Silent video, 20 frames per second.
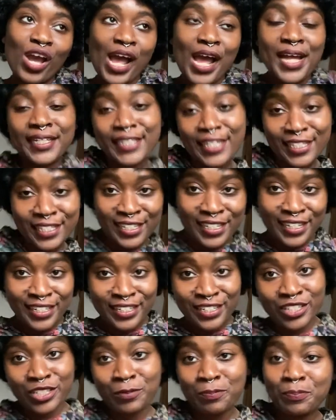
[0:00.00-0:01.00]
And that's
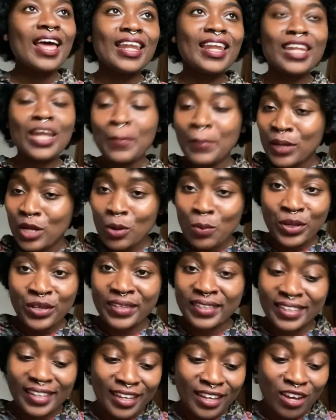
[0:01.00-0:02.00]
it. Let me know what
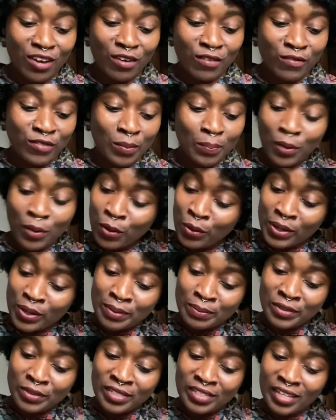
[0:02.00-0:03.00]
you think of the
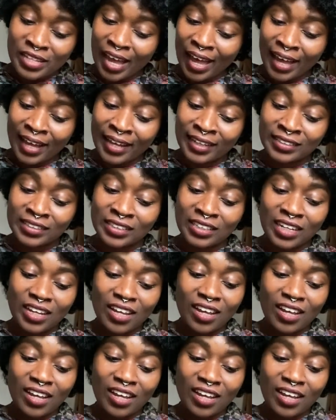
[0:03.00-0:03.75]
poems, and